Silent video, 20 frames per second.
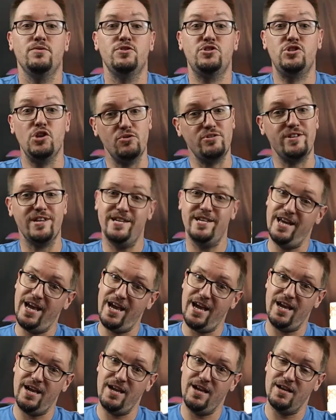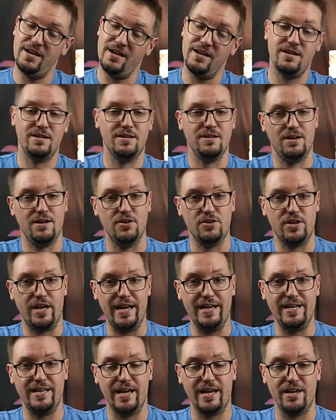So today on
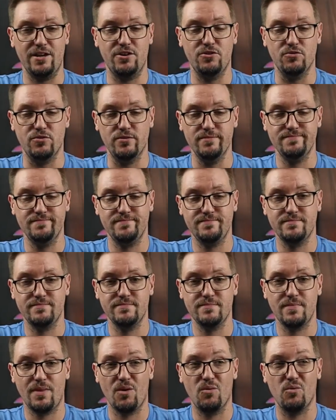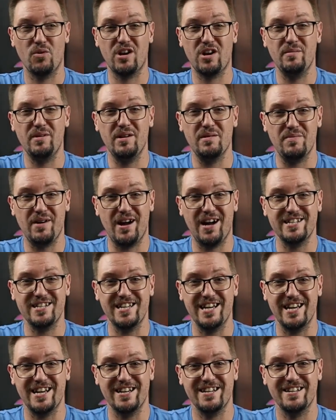GeekyTechyCool, we're going to be
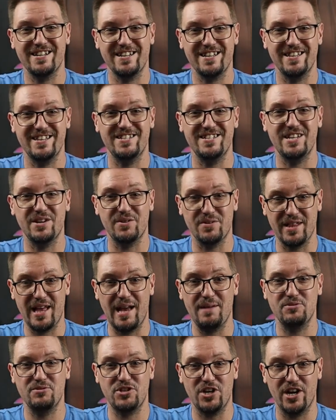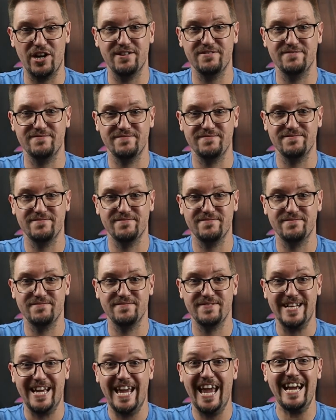unboxing the Secretlab chair.
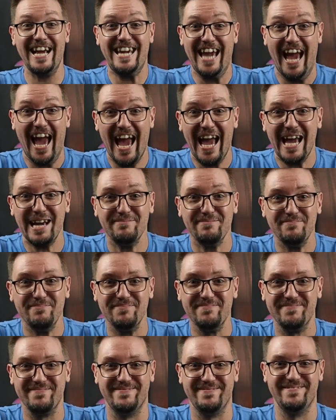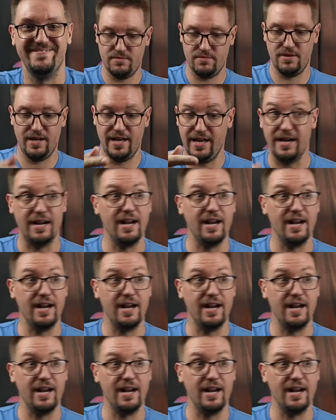It came! Need a